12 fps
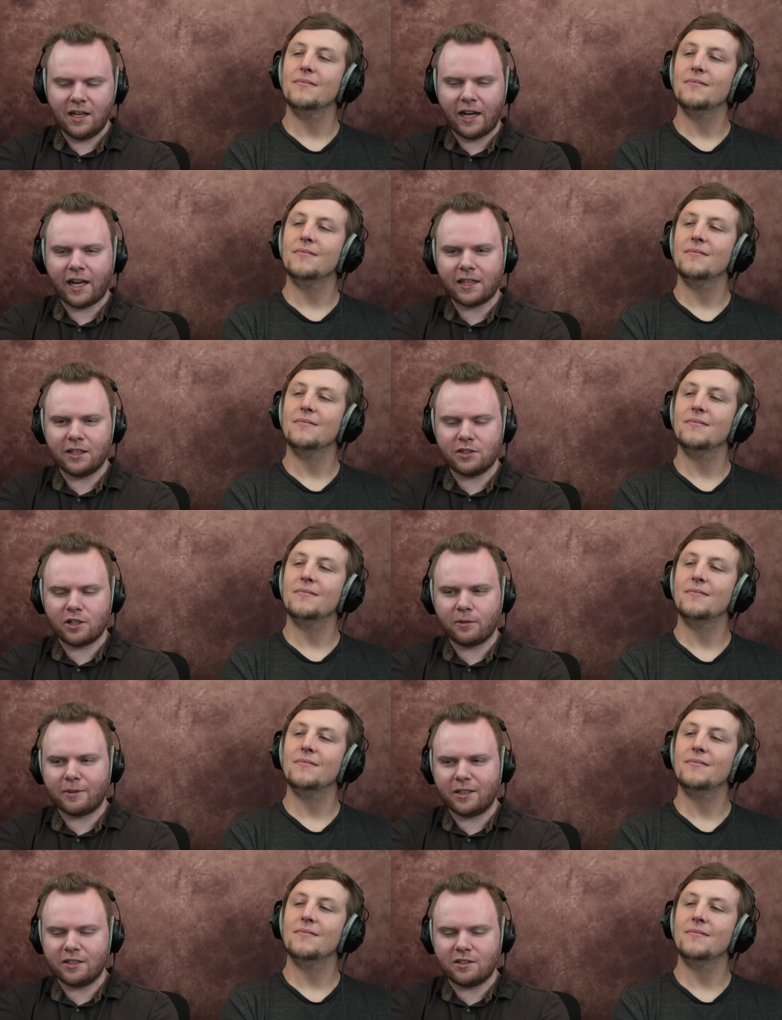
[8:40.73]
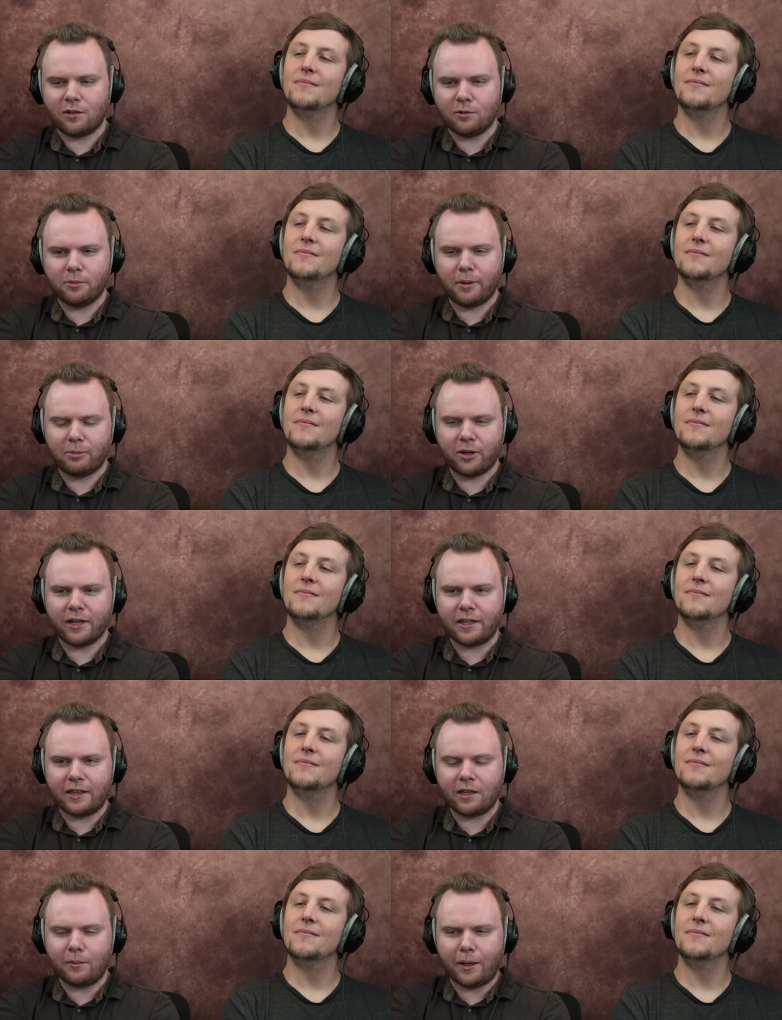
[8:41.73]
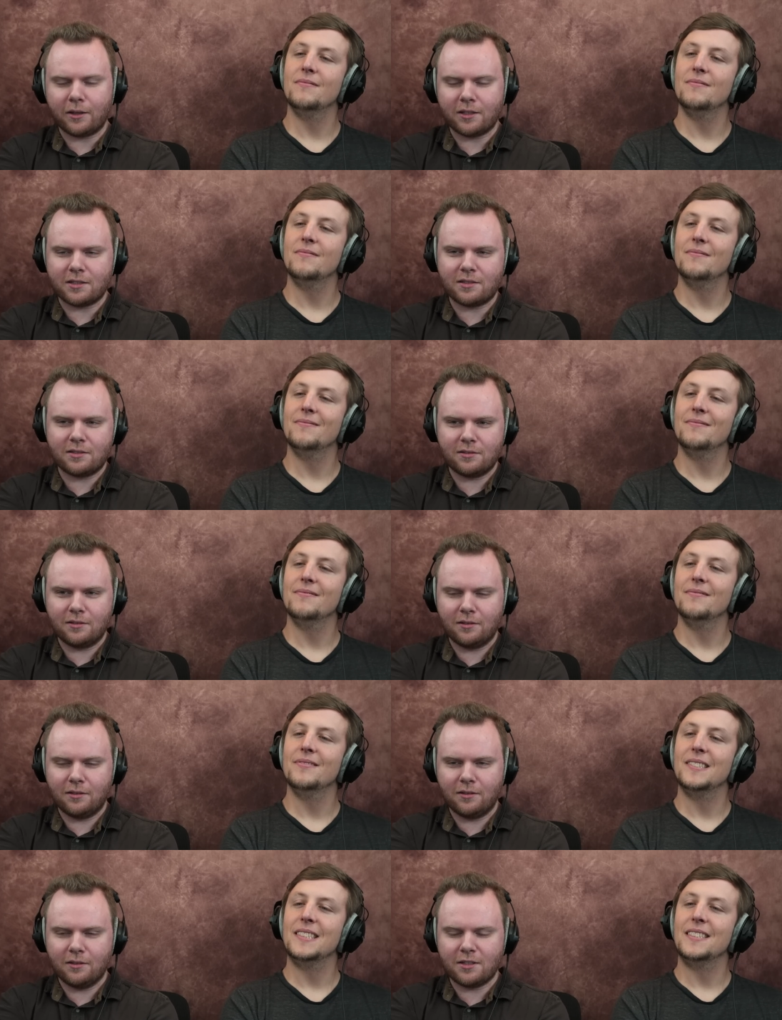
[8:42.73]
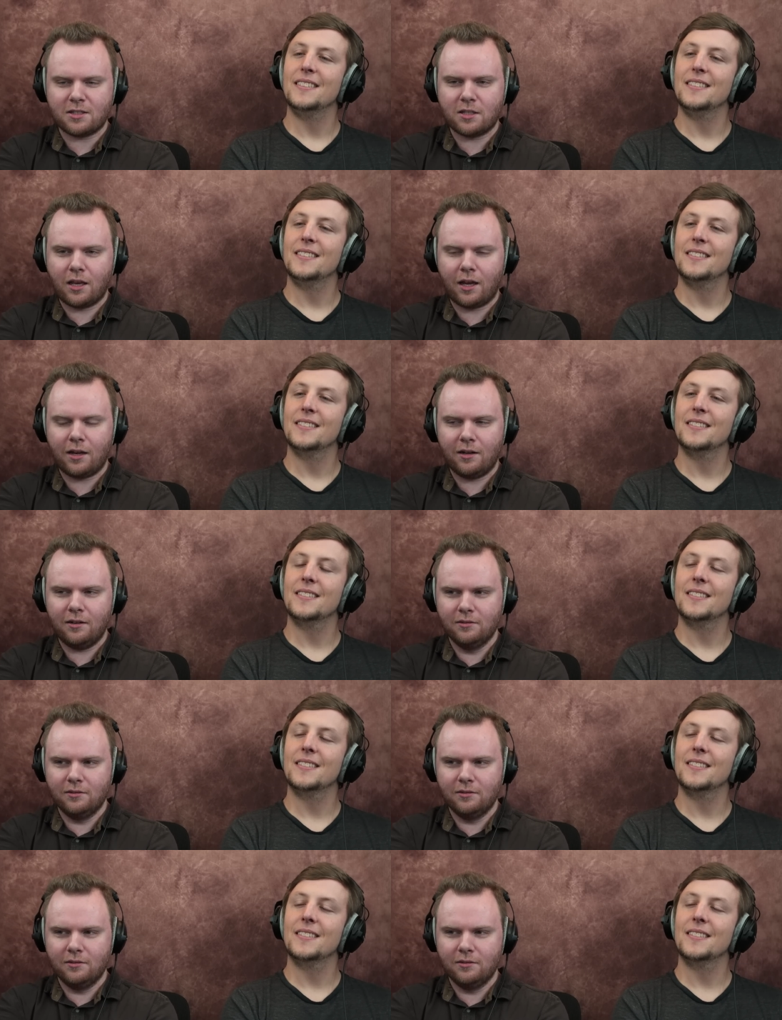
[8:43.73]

Speaker 1: I legitimately don't remember anything about this this skit.